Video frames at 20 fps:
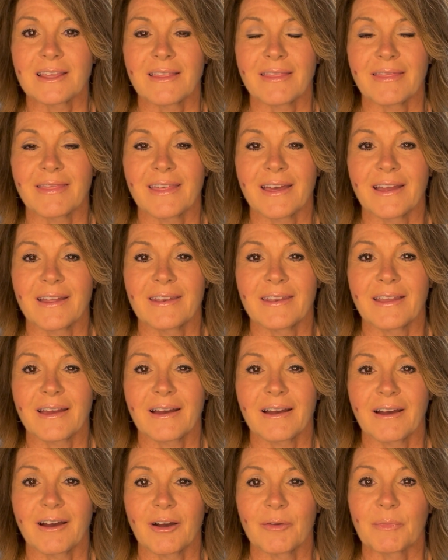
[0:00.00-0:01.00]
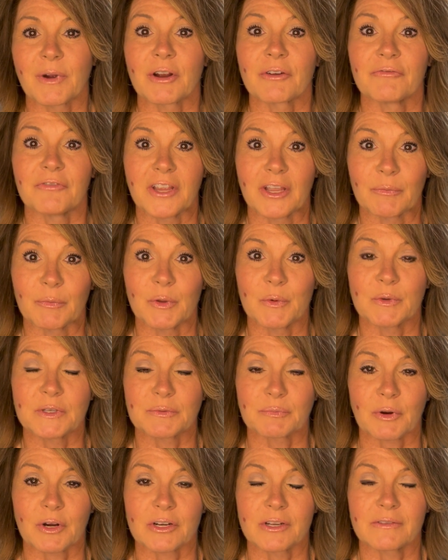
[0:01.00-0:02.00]
And then our family
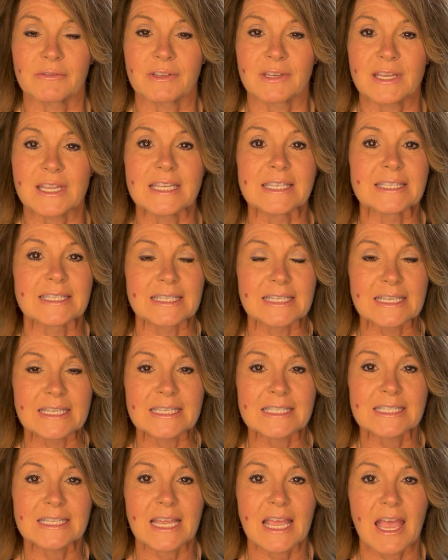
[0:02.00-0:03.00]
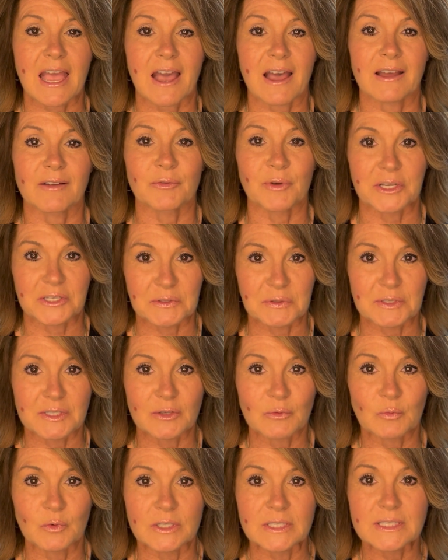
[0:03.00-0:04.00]
was part of an incident at
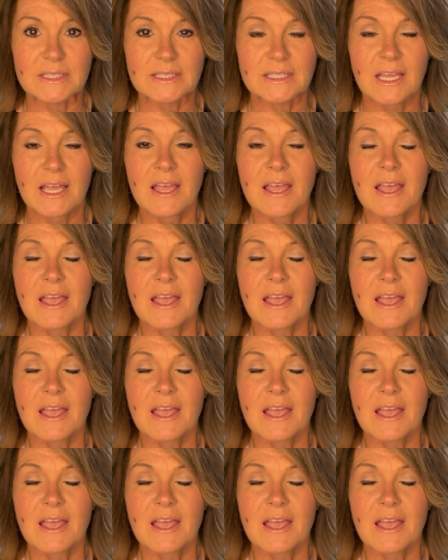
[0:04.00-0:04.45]
Rasmussen Woods,